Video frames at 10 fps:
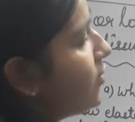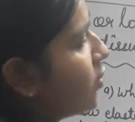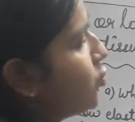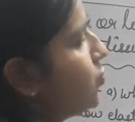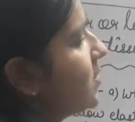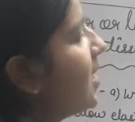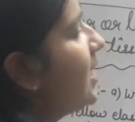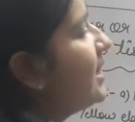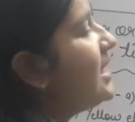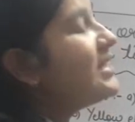tissues.
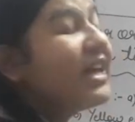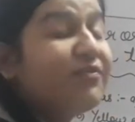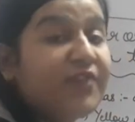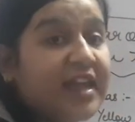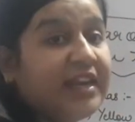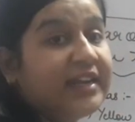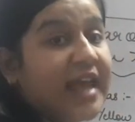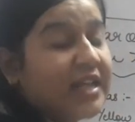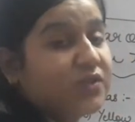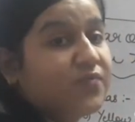These are very
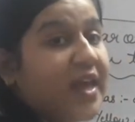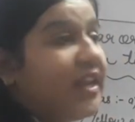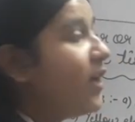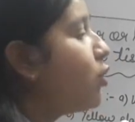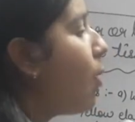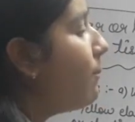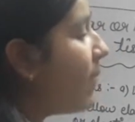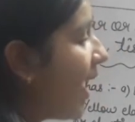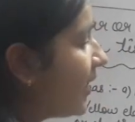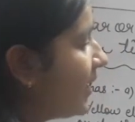dense, very
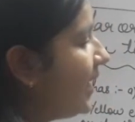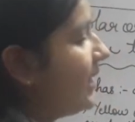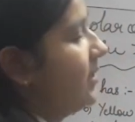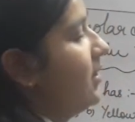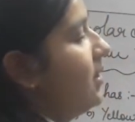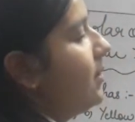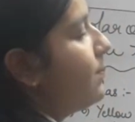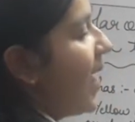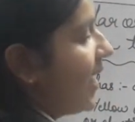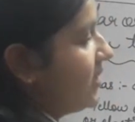compactly
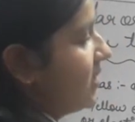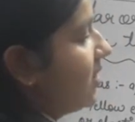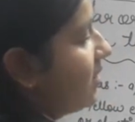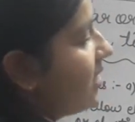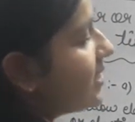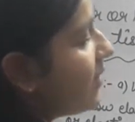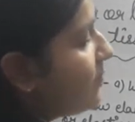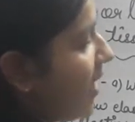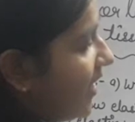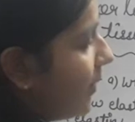packed. These are
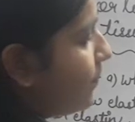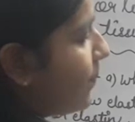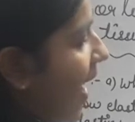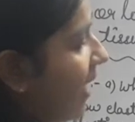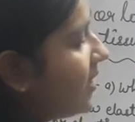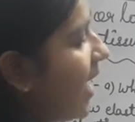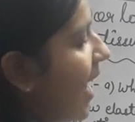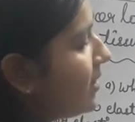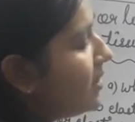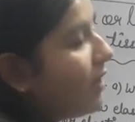very packed
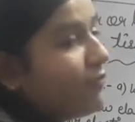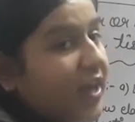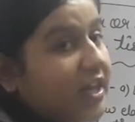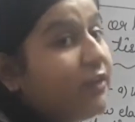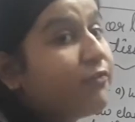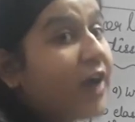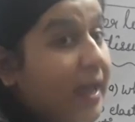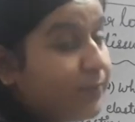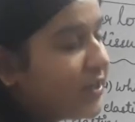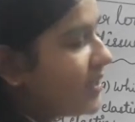and very
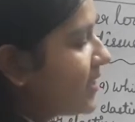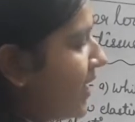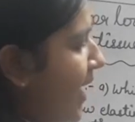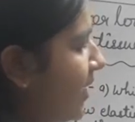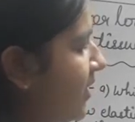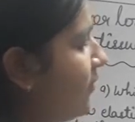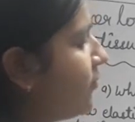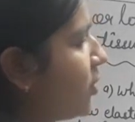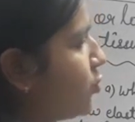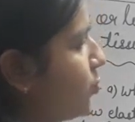fibrous
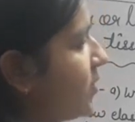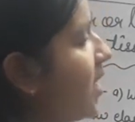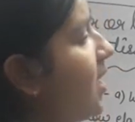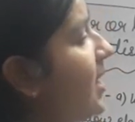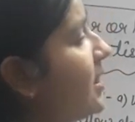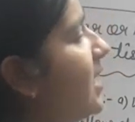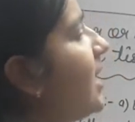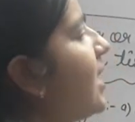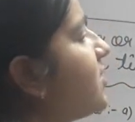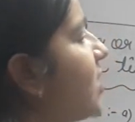connective tissues.
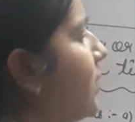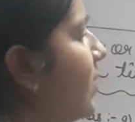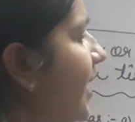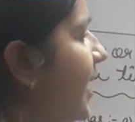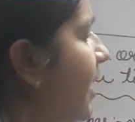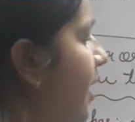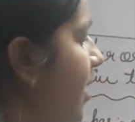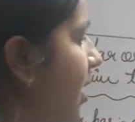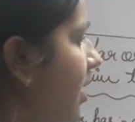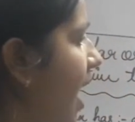They generally
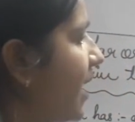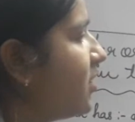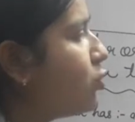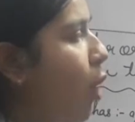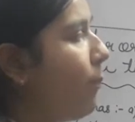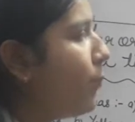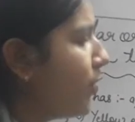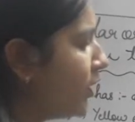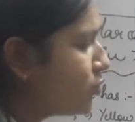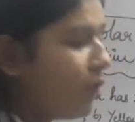are the
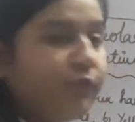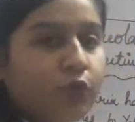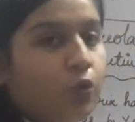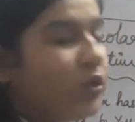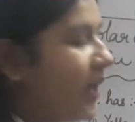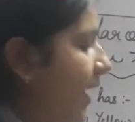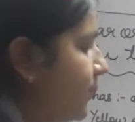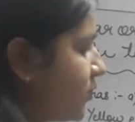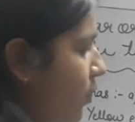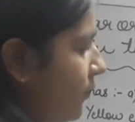components of two
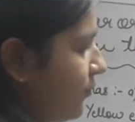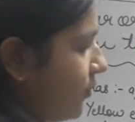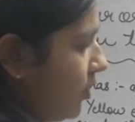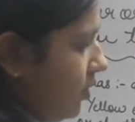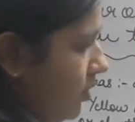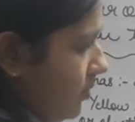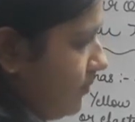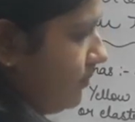types of